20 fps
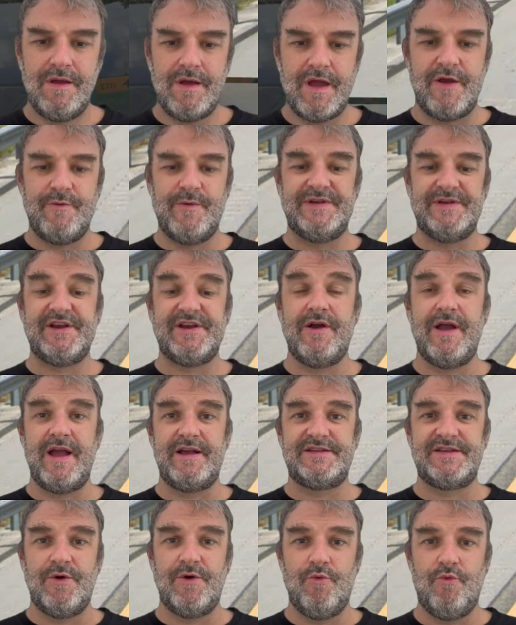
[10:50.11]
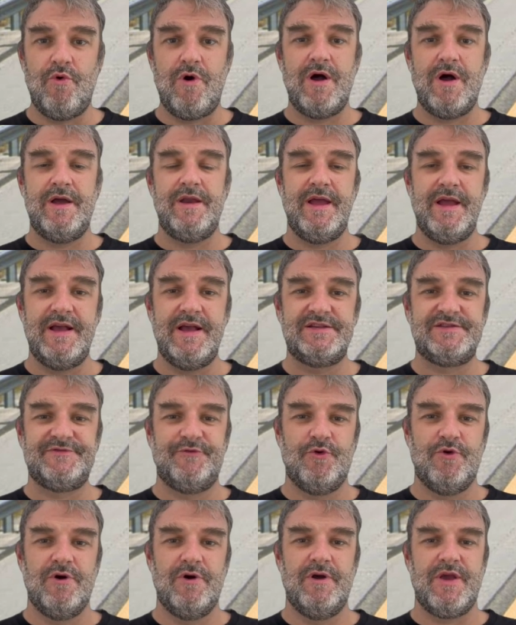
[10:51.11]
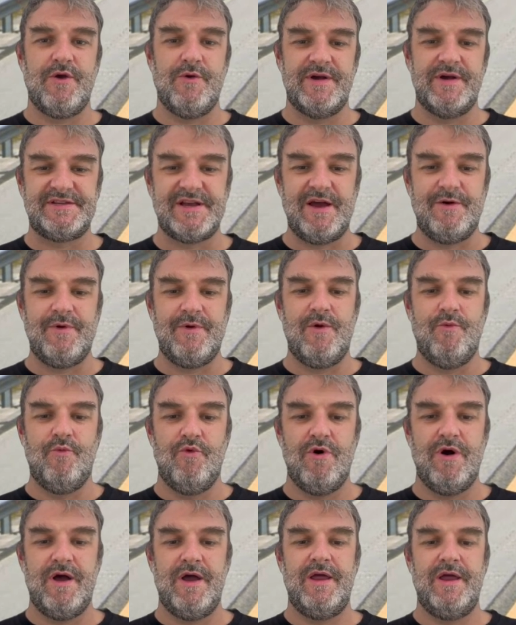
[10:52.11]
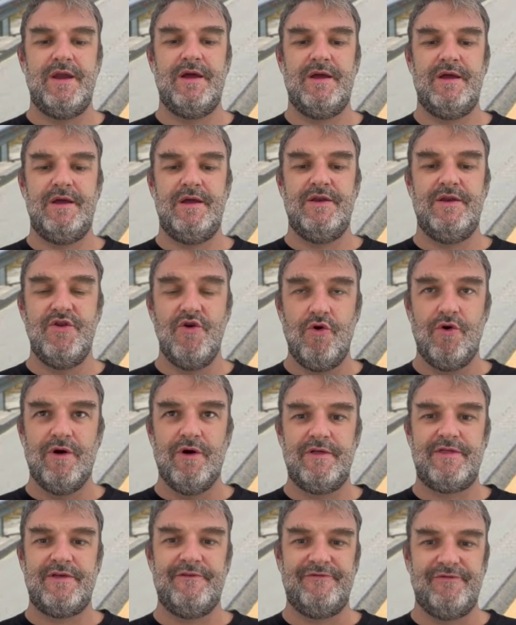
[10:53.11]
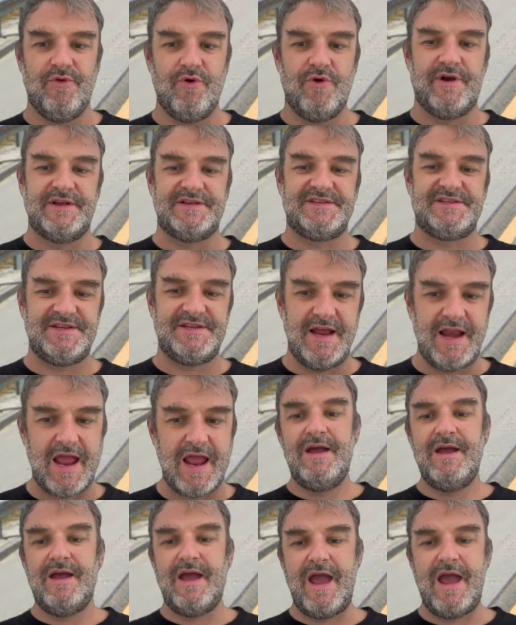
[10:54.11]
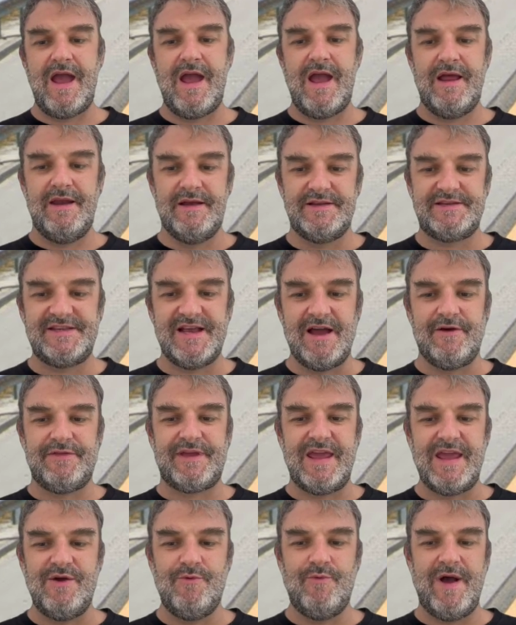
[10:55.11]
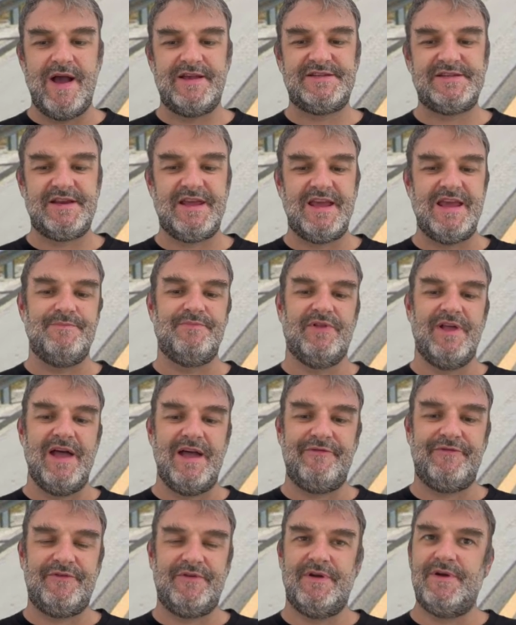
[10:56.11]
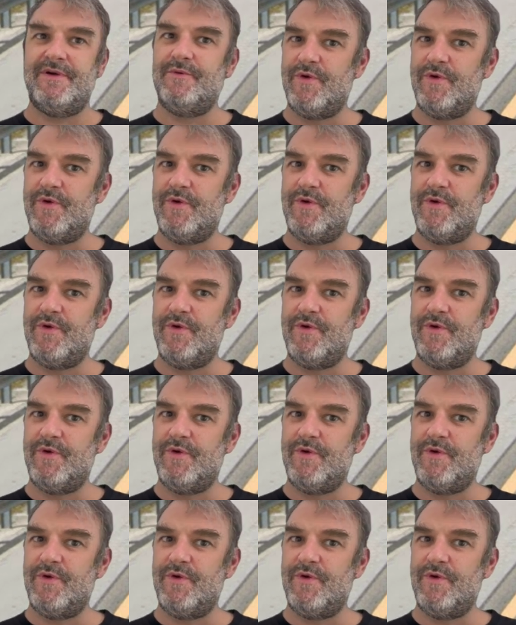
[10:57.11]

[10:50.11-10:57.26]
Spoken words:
And we see our exit 1 is for US Highway 1 North, Florida City, and South Key West, keep left.